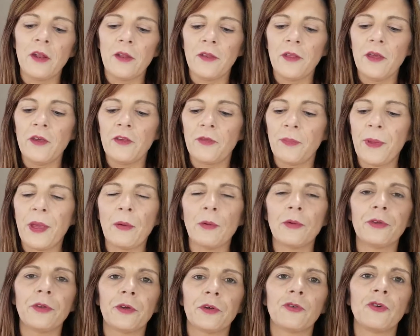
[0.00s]
of this, be able
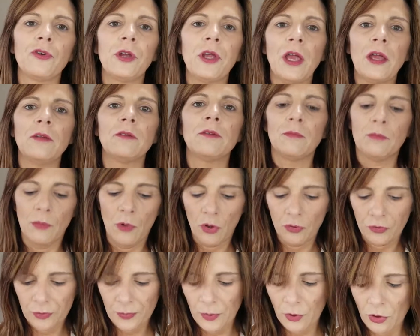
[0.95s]
to create
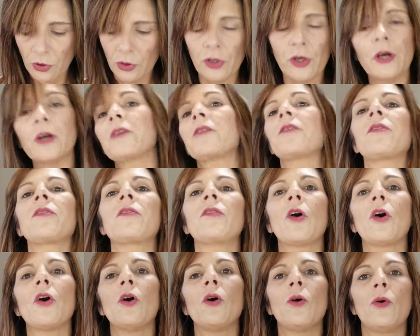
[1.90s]
multiple looks,
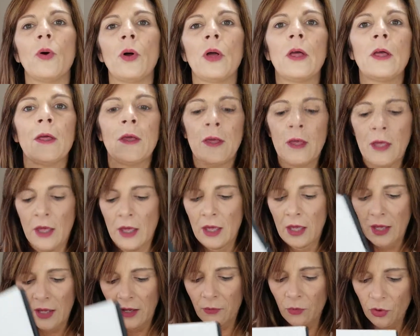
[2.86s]
so
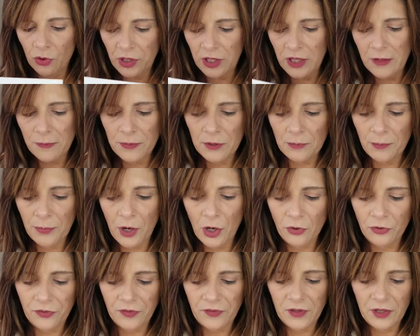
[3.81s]
I will keep you
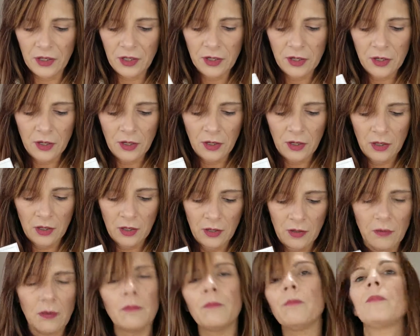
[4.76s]
posted.
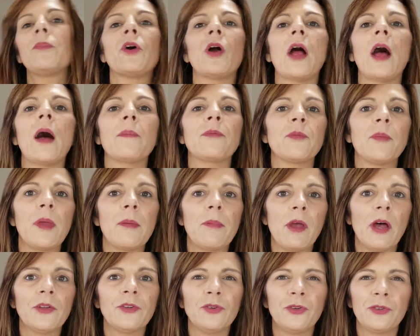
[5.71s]
Perhaps maybe
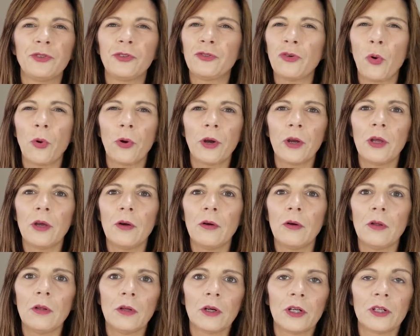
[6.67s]
I'll do a
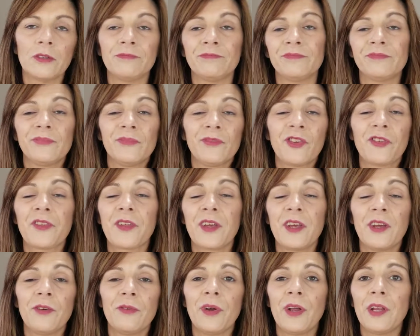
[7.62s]
tutorial or just to
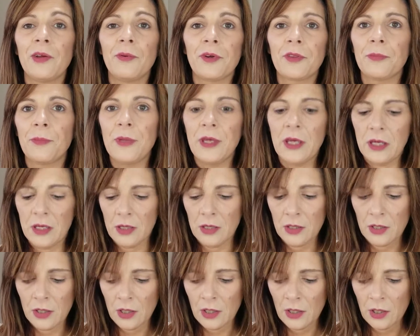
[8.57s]
get ready with me,
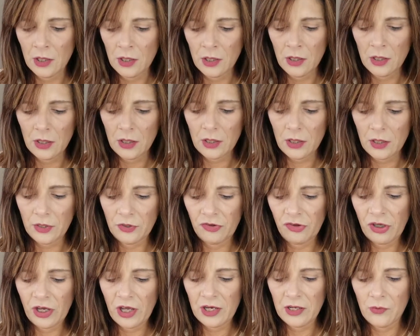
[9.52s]

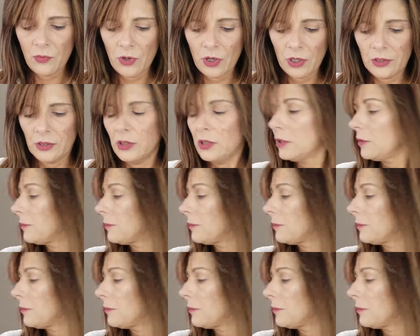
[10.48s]
chatty one.